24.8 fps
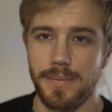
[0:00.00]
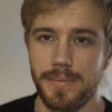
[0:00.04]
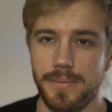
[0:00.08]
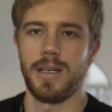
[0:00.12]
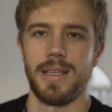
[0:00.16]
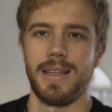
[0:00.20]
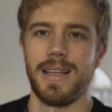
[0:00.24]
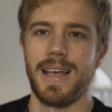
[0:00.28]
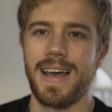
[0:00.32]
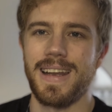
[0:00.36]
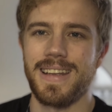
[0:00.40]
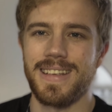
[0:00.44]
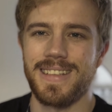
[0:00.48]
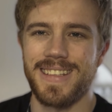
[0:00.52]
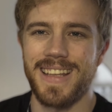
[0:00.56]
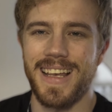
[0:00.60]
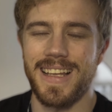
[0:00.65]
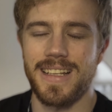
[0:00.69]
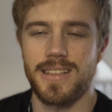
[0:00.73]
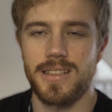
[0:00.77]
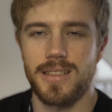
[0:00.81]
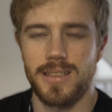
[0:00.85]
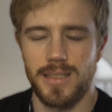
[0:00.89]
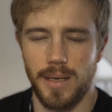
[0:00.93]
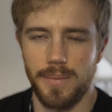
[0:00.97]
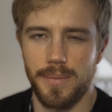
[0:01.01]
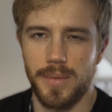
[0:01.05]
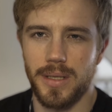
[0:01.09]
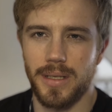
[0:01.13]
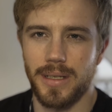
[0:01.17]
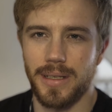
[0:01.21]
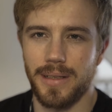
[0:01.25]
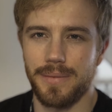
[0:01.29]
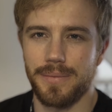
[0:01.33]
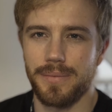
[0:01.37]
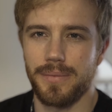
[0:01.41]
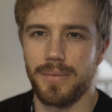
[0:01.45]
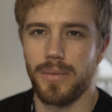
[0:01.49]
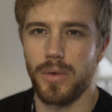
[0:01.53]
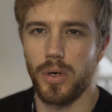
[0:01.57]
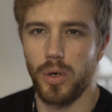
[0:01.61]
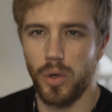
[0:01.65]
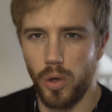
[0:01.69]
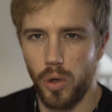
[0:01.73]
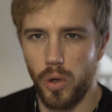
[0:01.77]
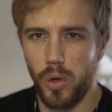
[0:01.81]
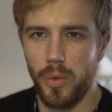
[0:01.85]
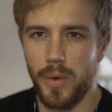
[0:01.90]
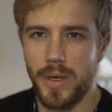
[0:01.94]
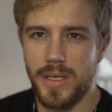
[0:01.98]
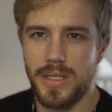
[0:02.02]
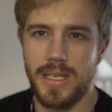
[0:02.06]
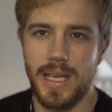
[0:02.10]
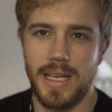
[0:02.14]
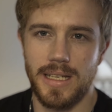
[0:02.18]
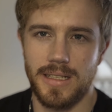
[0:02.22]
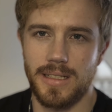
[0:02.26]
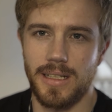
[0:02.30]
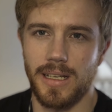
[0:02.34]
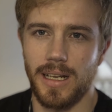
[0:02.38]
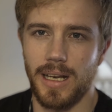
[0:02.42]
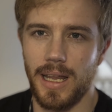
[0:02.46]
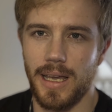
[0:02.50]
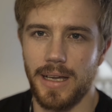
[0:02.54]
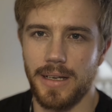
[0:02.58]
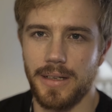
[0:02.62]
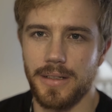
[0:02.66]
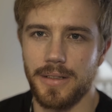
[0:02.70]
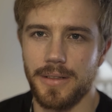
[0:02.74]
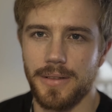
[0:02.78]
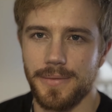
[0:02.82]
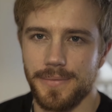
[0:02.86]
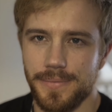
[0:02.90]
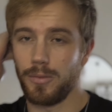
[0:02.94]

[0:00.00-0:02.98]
and that is that something always gets neglected.